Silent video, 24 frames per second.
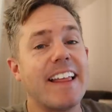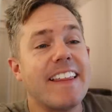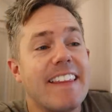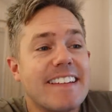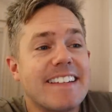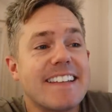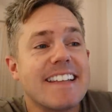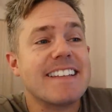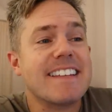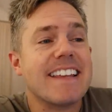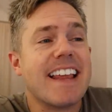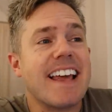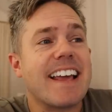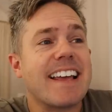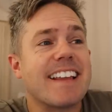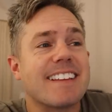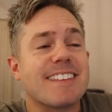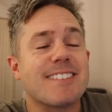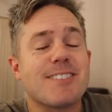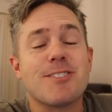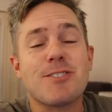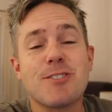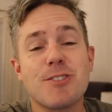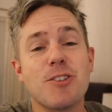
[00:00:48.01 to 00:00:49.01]
This is
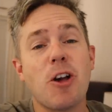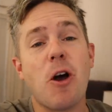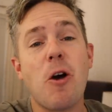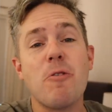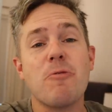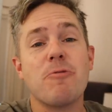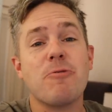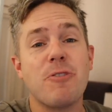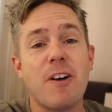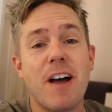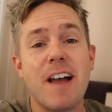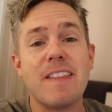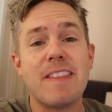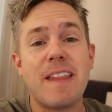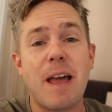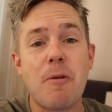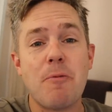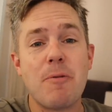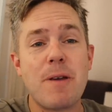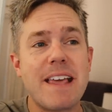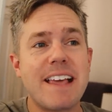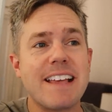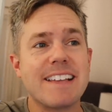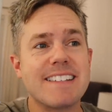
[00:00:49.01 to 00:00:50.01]
like so fun
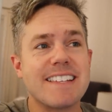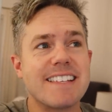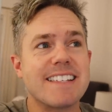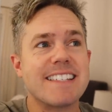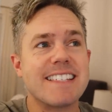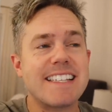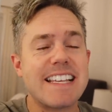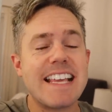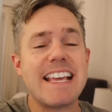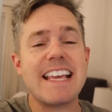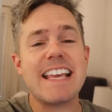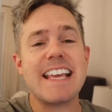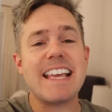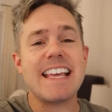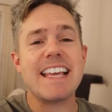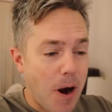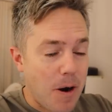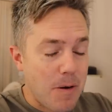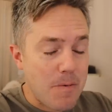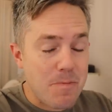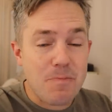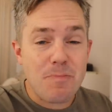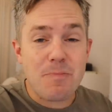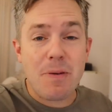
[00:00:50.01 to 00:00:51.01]
that we get to see
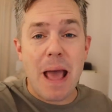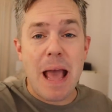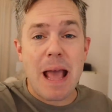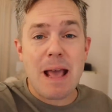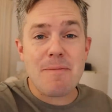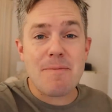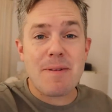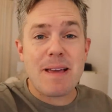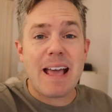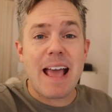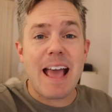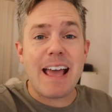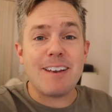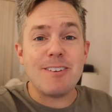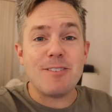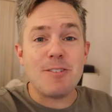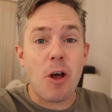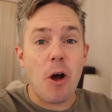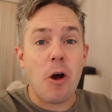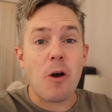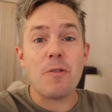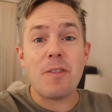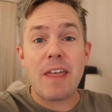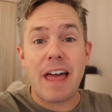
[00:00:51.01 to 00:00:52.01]
our baby and
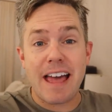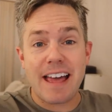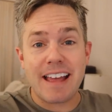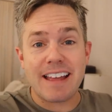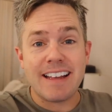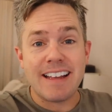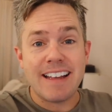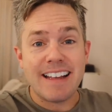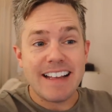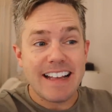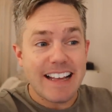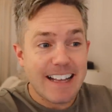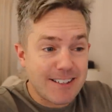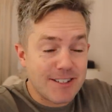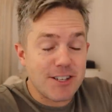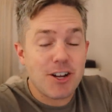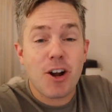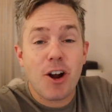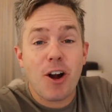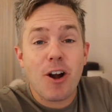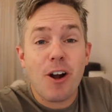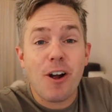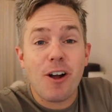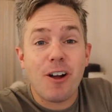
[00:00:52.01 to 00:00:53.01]
know that it's a
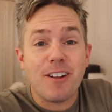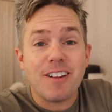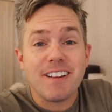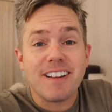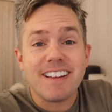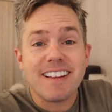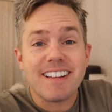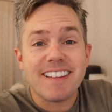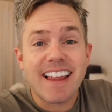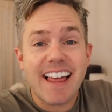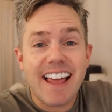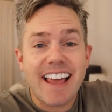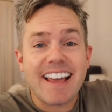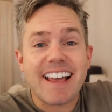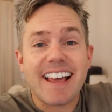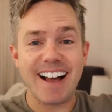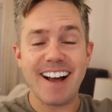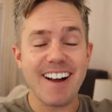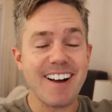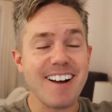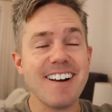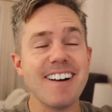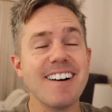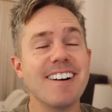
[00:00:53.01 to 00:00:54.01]
girl. Like,
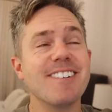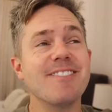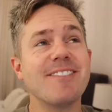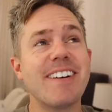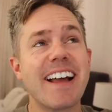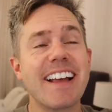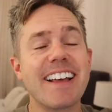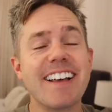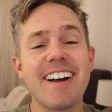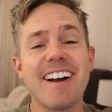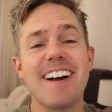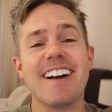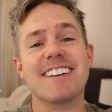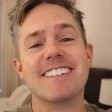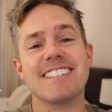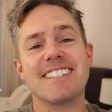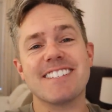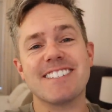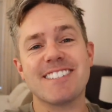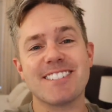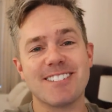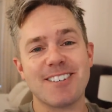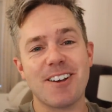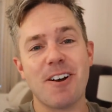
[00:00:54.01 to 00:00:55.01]
oh my gosh,
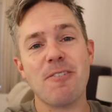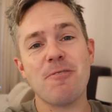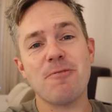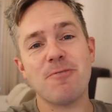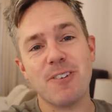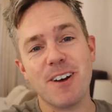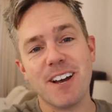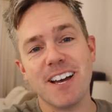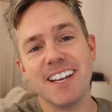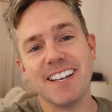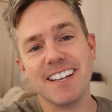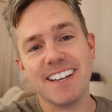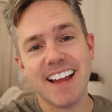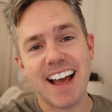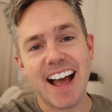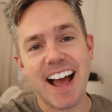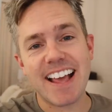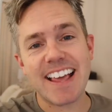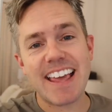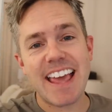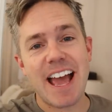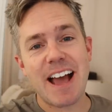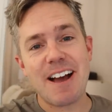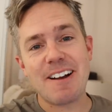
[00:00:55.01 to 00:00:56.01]
it's so fun.
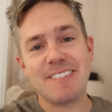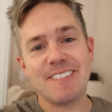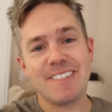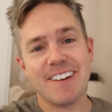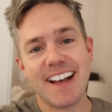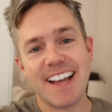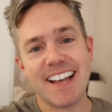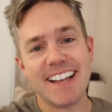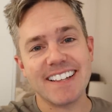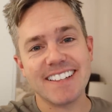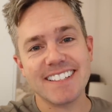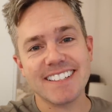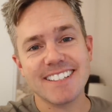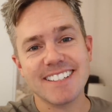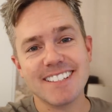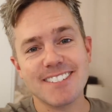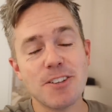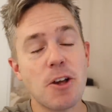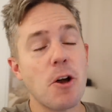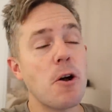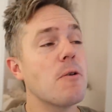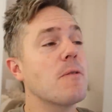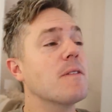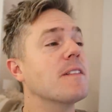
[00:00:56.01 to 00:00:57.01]
I can't wait.
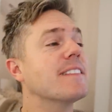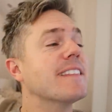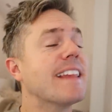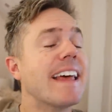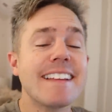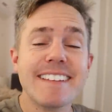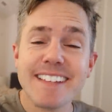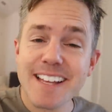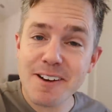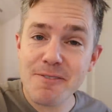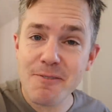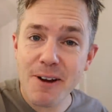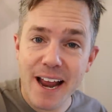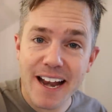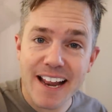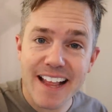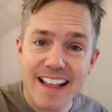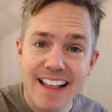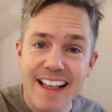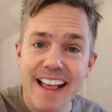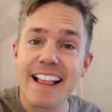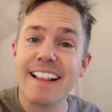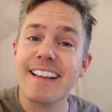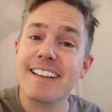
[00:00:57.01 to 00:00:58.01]
So let's get
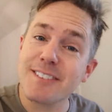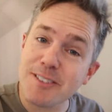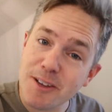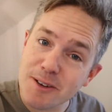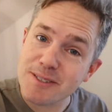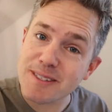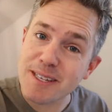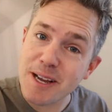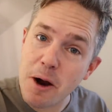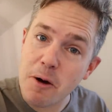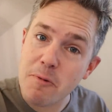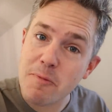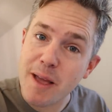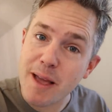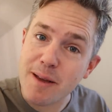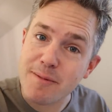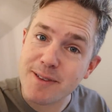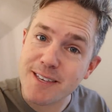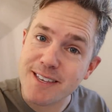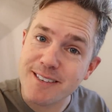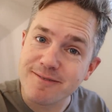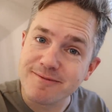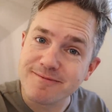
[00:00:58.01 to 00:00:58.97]
ready. Let's go see our baby.